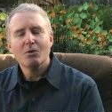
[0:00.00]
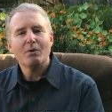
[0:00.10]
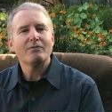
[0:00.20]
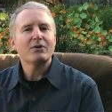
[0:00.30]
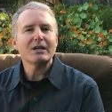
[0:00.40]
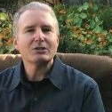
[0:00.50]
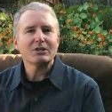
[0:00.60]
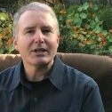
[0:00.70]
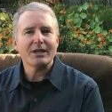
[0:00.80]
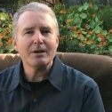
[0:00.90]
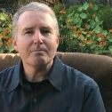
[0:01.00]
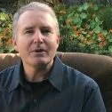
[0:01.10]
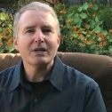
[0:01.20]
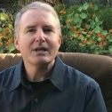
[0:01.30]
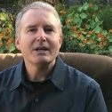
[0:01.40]
Well, for us to keep
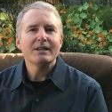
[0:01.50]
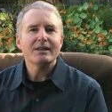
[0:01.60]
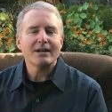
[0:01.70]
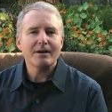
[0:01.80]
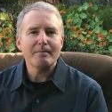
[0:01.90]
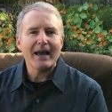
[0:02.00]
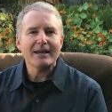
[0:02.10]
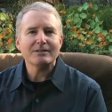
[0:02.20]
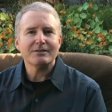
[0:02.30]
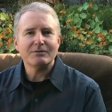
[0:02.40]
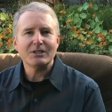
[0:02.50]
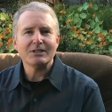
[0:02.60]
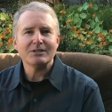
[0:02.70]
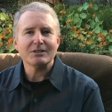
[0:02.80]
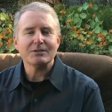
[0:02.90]
the commands of
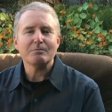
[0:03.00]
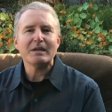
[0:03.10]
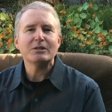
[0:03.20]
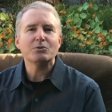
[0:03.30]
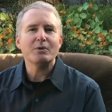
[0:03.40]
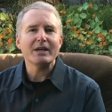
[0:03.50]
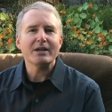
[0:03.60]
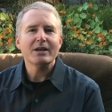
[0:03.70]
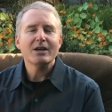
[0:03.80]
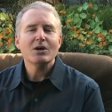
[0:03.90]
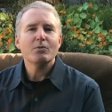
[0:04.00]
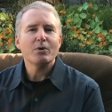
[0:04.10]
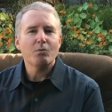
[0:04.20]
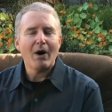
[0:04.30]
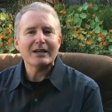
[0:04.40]
Jesus means we
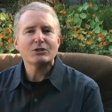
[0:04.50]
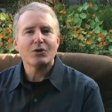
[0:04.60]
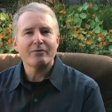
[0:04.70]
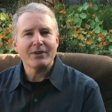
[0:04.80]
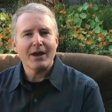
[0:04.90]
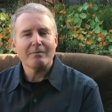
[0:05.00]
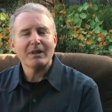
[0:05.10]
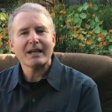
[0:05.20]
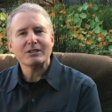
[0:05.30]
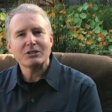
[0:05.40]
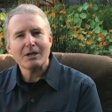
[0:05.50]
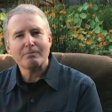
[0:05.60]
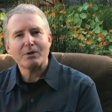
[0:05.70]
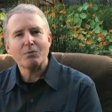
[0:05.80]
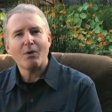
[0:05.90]
watch over them like a
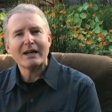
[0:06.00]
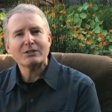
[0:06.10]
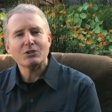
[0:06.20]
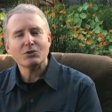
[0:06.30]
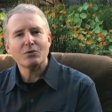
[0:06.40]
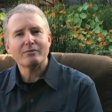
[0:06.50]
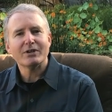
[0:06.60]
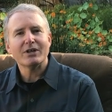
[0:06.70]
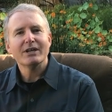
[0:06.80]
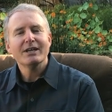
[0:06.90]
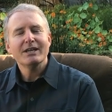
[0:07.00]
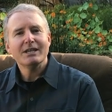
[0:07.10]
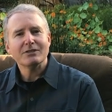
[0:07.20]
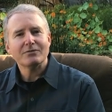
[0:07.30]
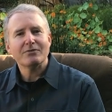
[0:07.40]
shepherd watches over
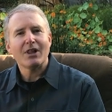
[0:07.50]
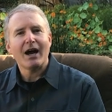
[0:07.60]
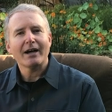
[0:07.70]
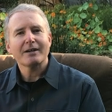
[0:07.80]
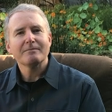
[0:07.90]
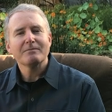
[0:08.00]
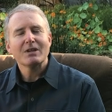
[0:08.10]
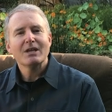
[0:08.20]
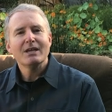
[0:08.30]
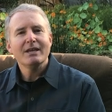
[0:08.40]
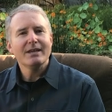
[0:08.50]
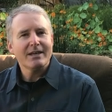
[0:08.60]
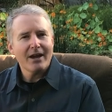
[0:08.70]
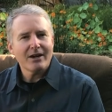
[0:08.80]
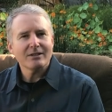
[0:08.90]
his flock. He
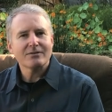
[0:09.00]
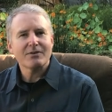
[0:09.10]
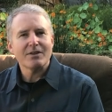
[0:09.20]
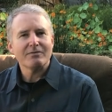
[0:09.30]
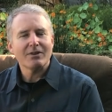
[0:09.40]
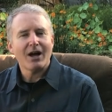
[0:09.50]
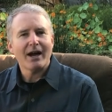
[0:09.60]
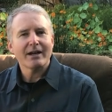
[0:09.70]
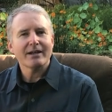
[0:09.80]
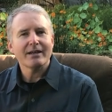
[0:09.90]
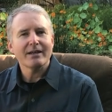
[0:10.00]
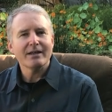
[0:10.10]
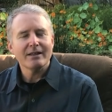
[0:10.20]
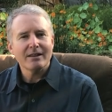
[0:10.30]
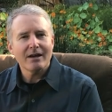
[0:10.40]
cares for the flock.
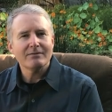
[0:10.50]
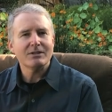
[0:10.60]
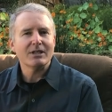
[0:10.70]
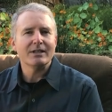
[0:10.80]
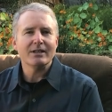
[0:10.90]
He loves it.